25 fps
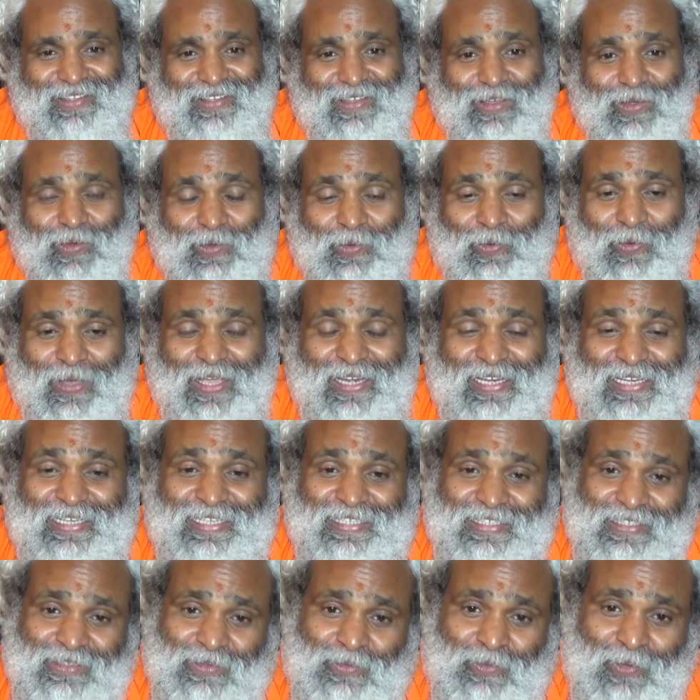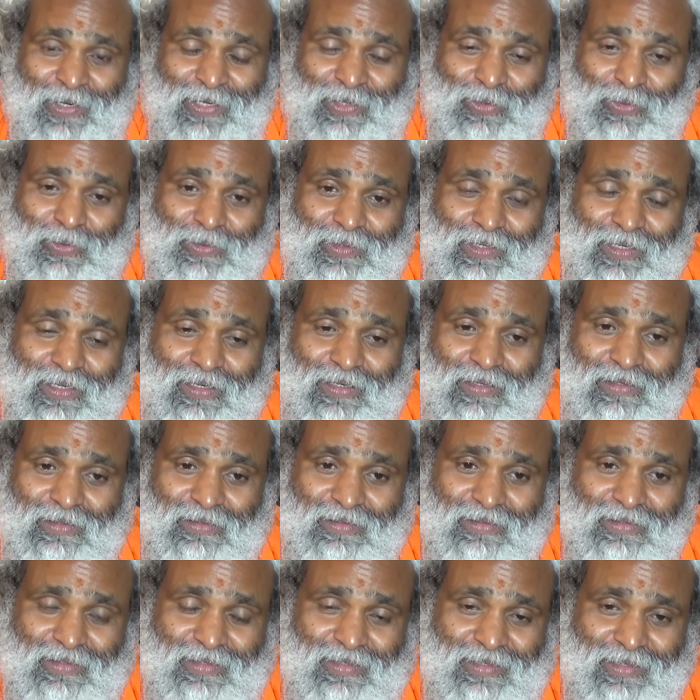When it is going to
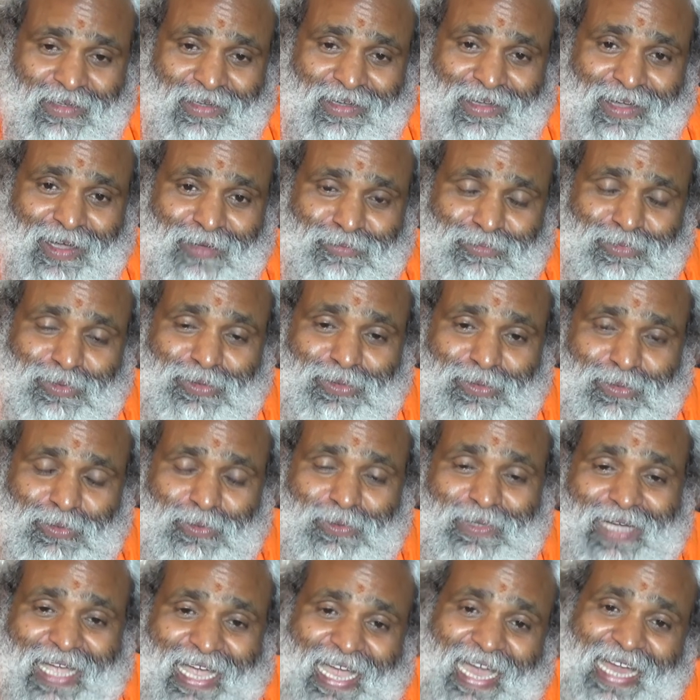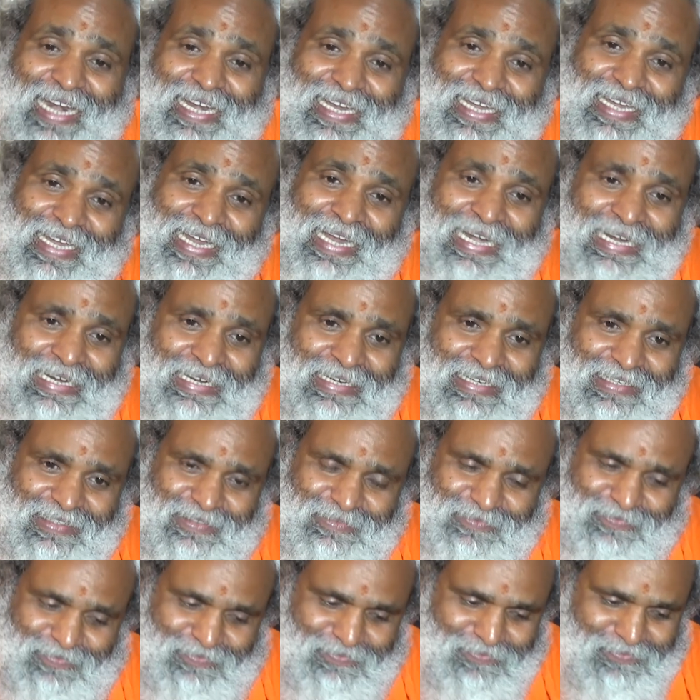come to an end,
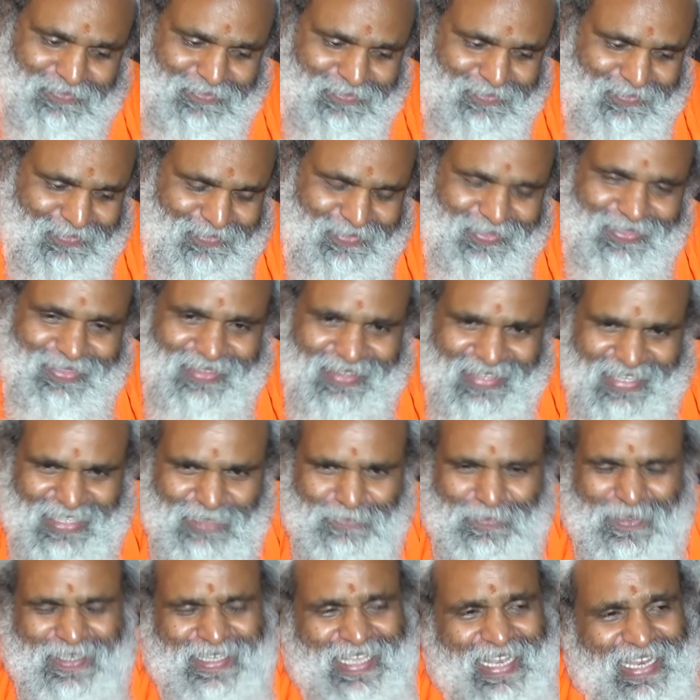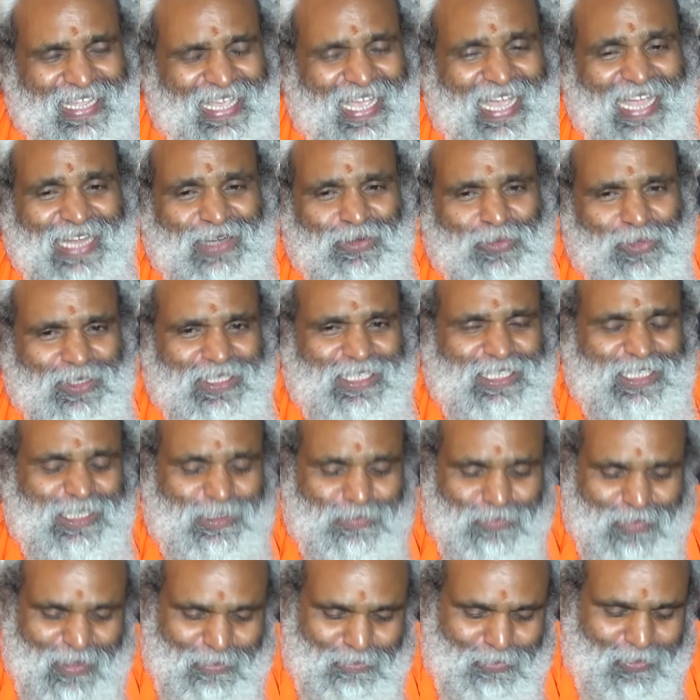especially I notice
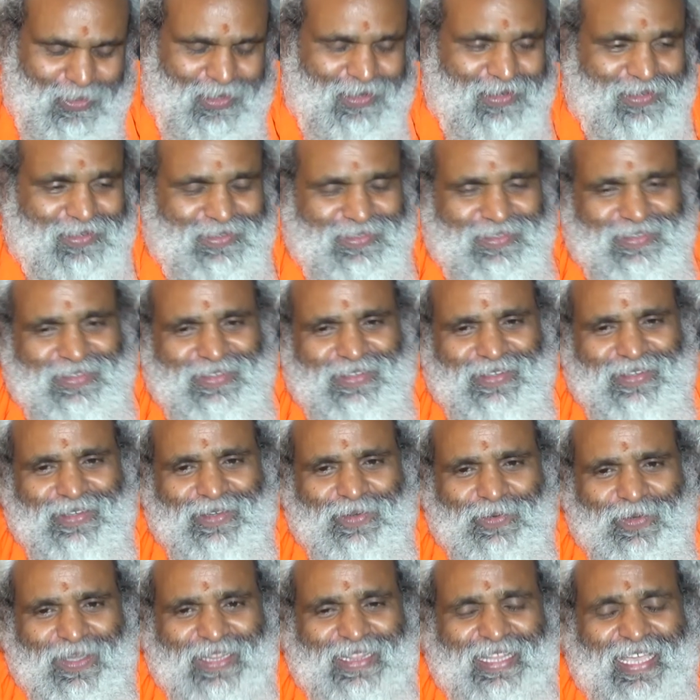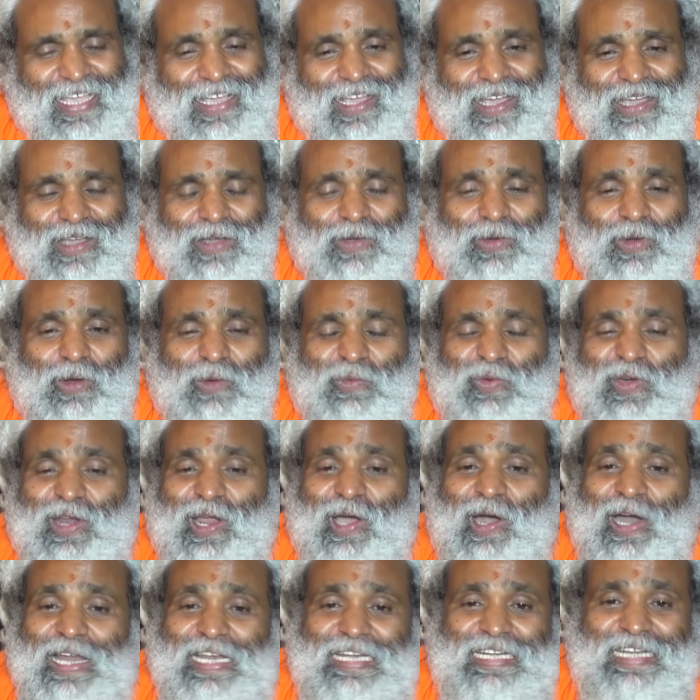people when they go for a
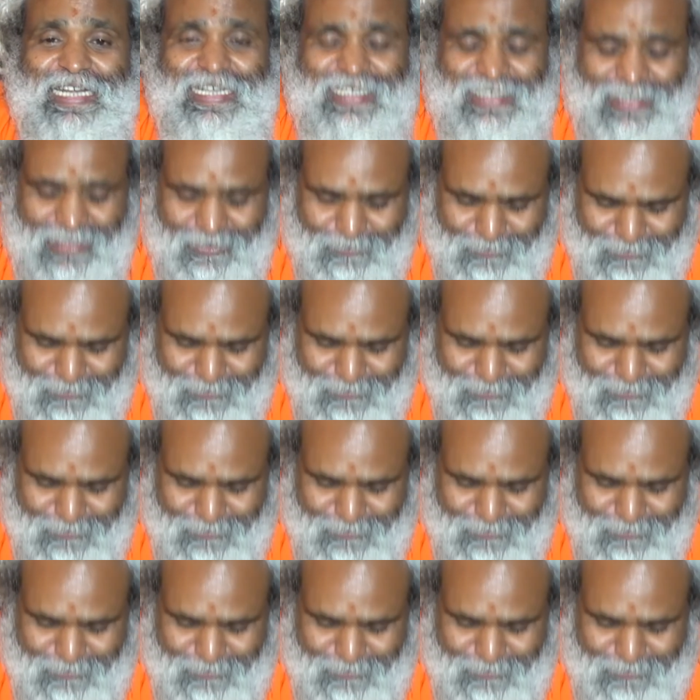holiday trip.